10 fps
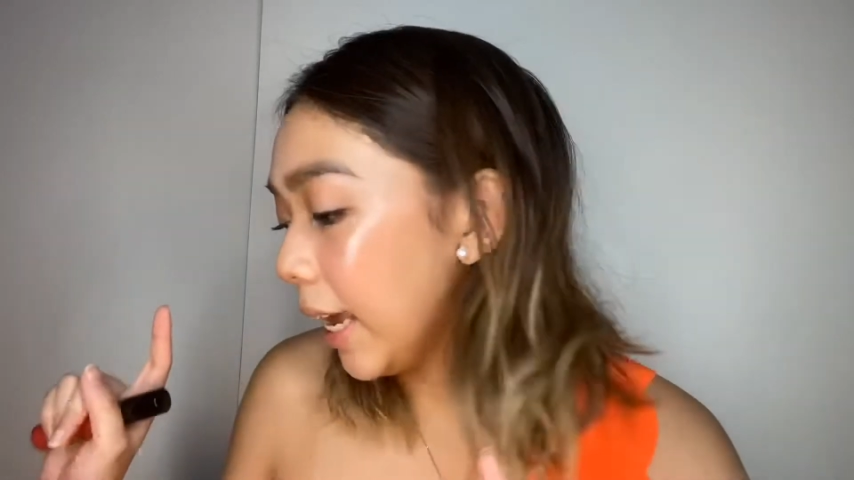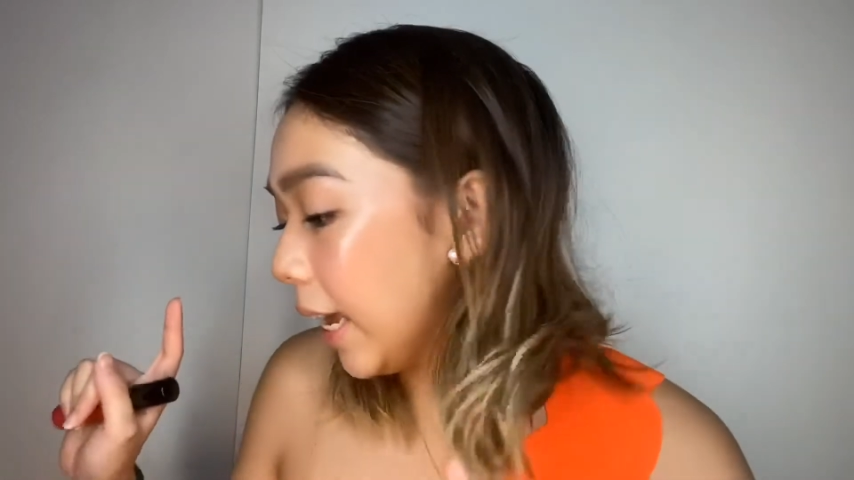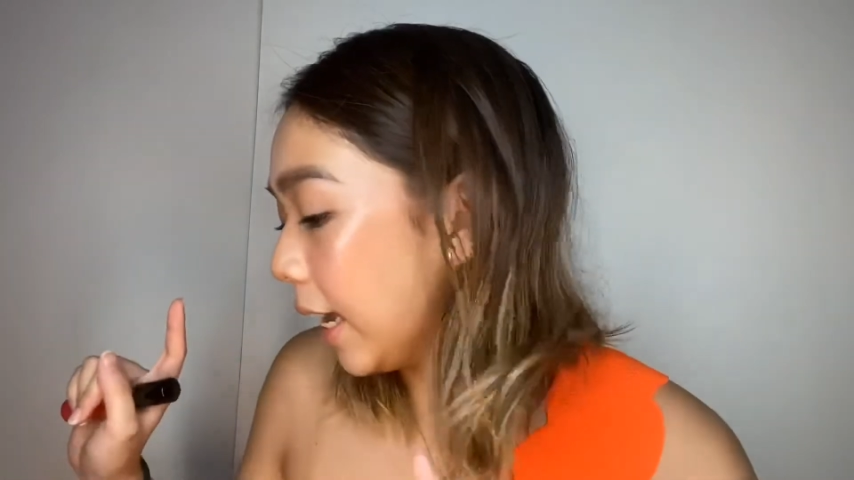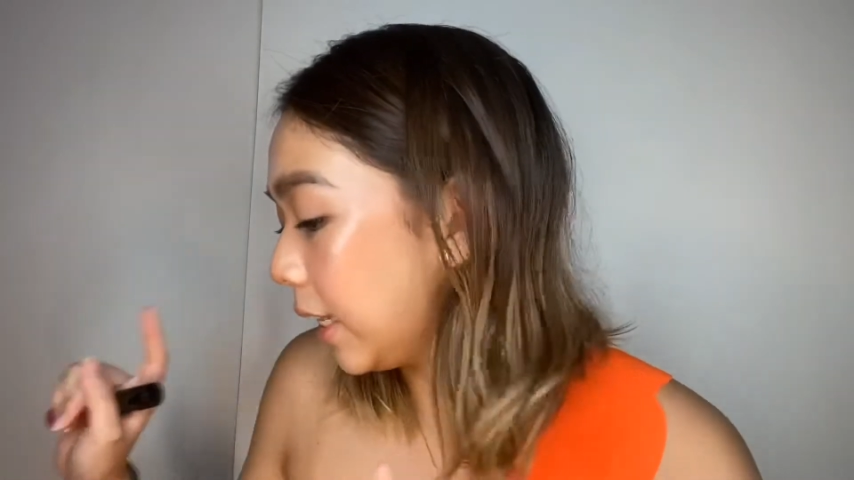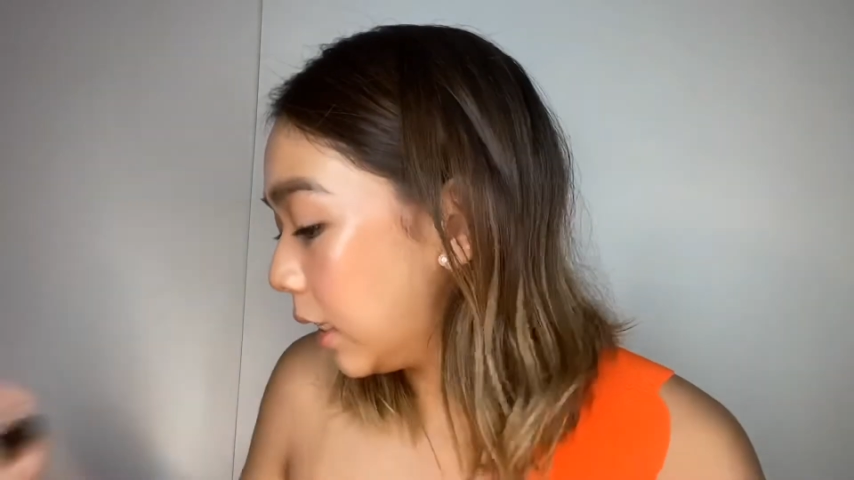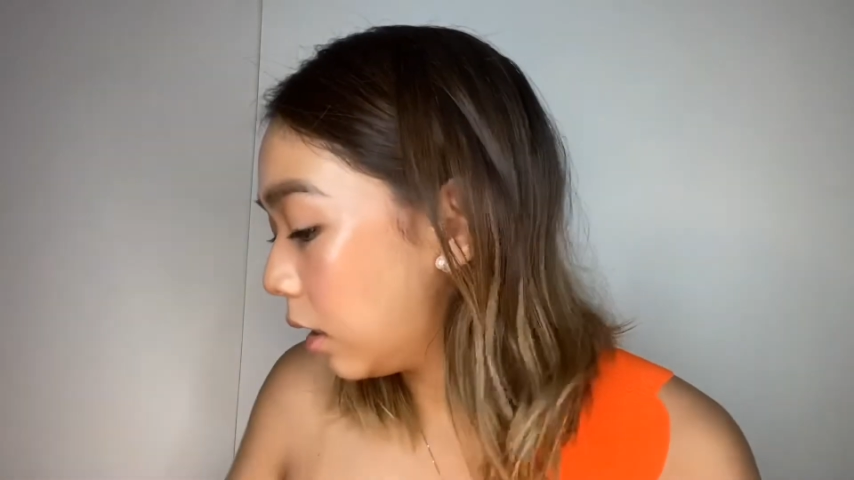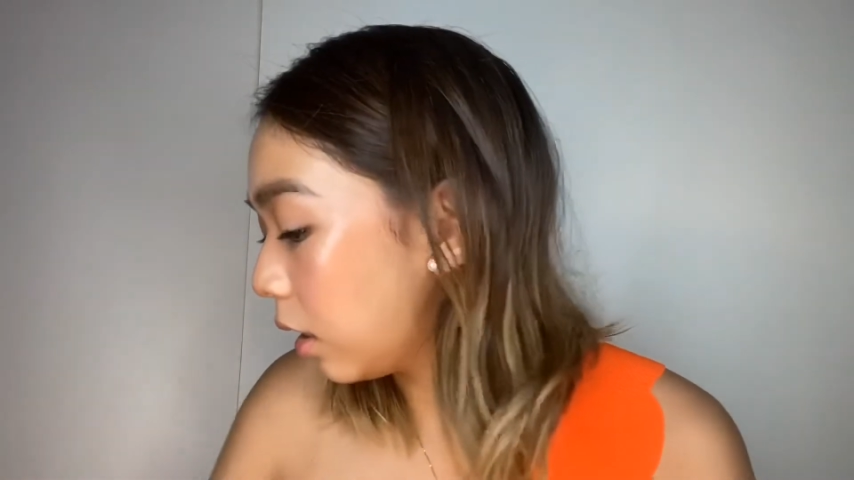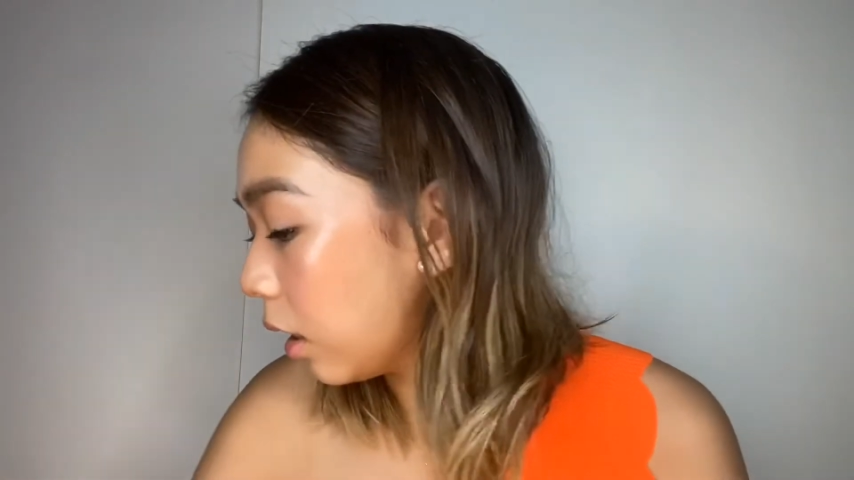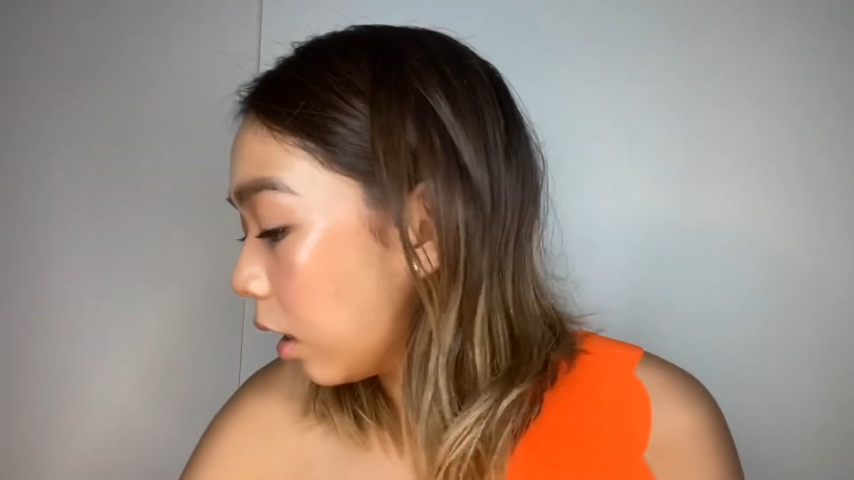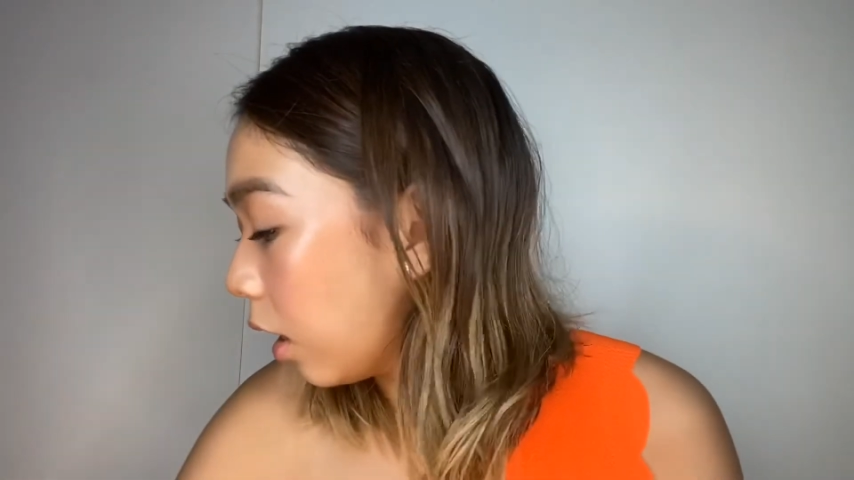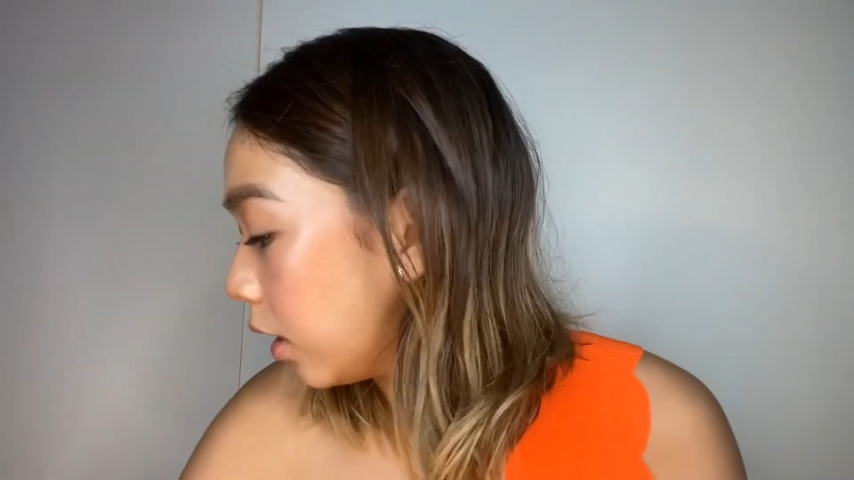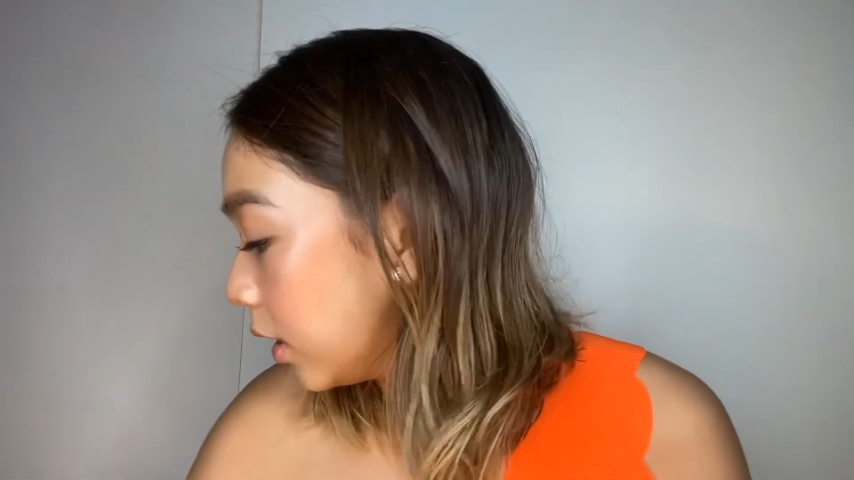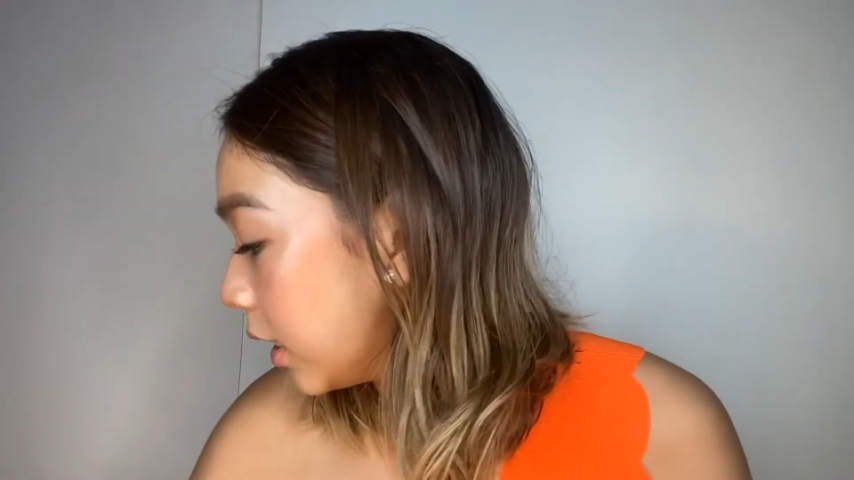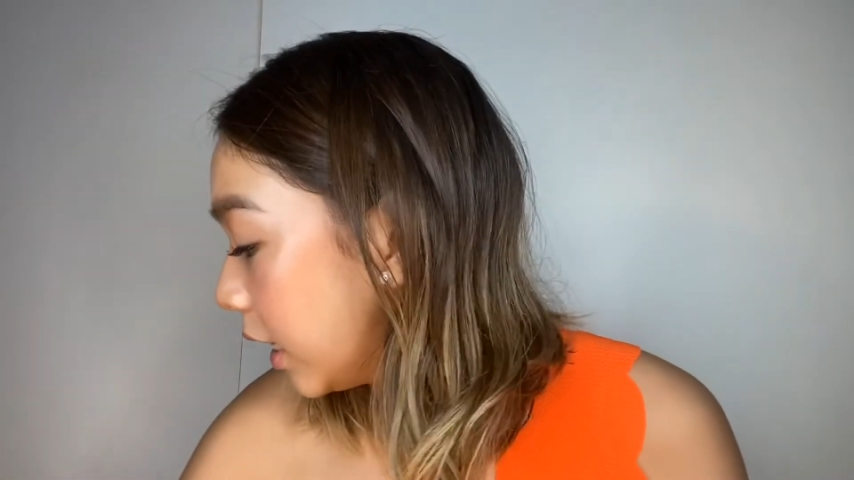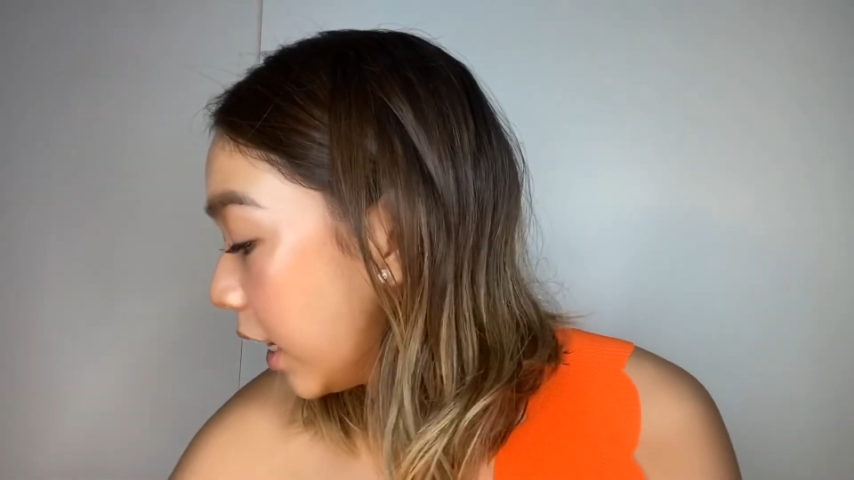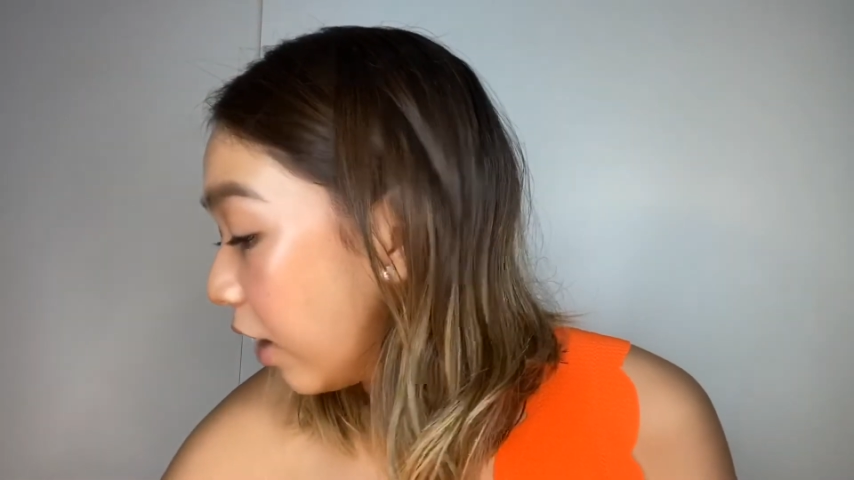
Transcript: And honestly,